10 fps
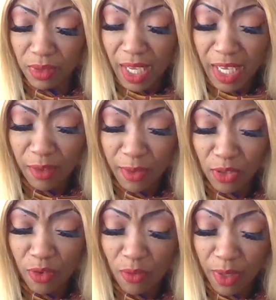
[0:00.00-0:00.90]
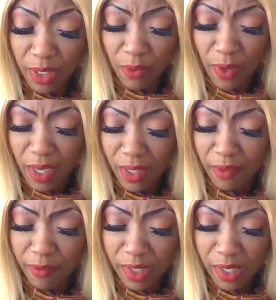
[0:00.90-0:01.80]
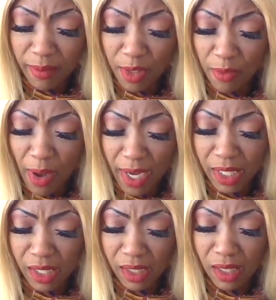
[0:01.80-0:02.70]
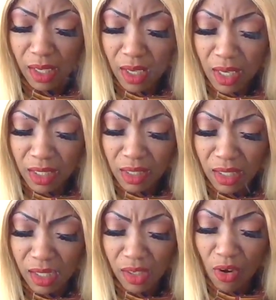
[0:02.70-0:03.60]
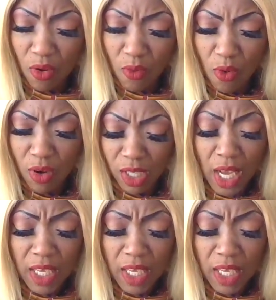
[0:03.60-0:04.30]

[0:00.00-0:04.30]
Okay, you've been doing really well for some of you Pisces. This is your awards.